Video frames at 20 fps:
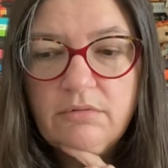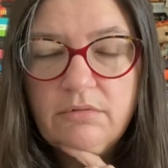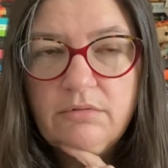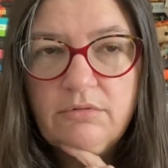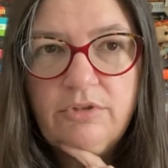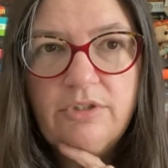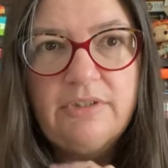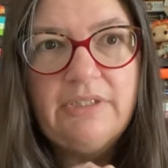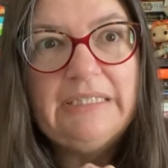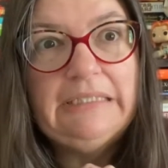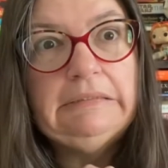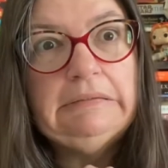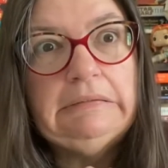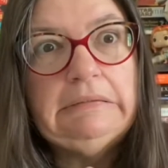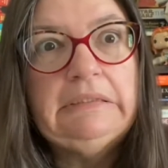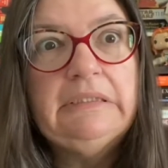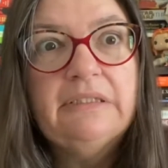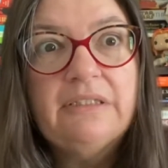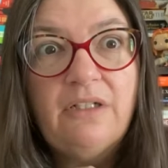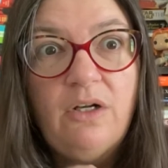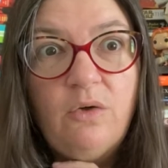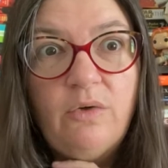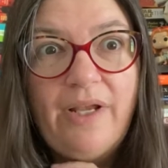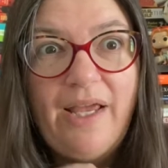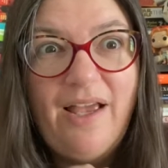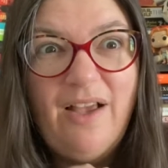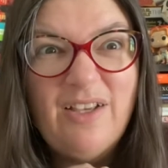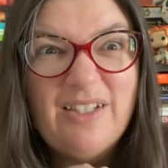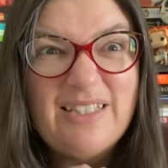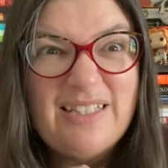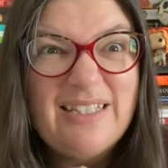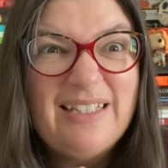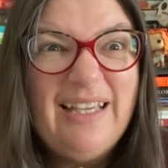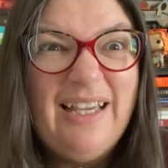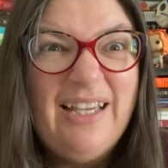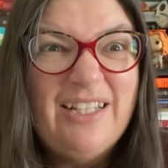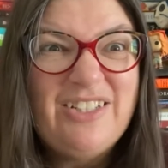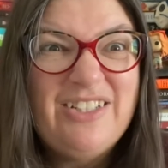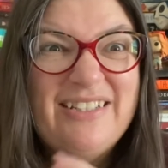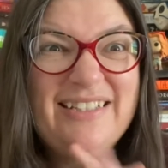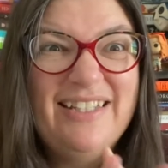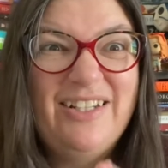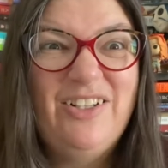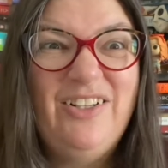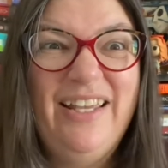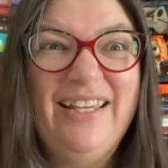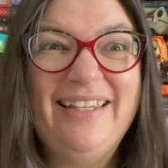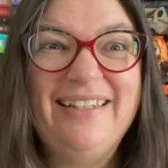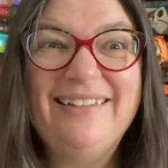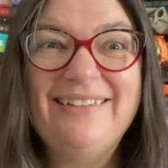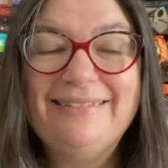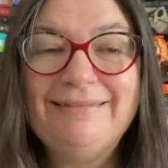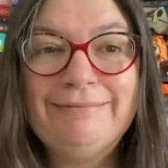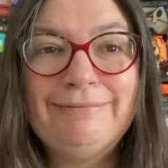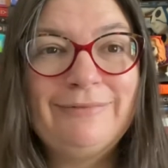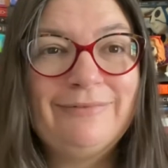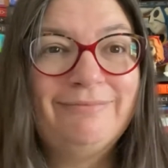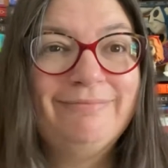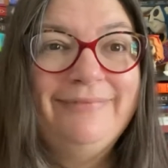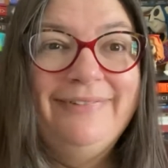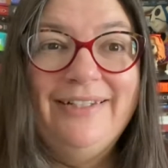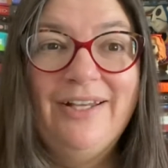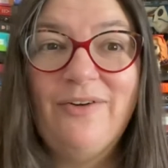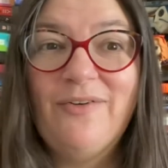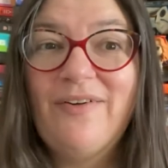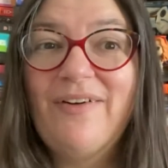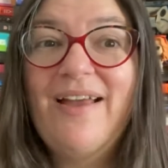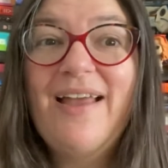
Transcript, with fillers: She's like, "Oh, this is an old house. Gosh, is there like a you know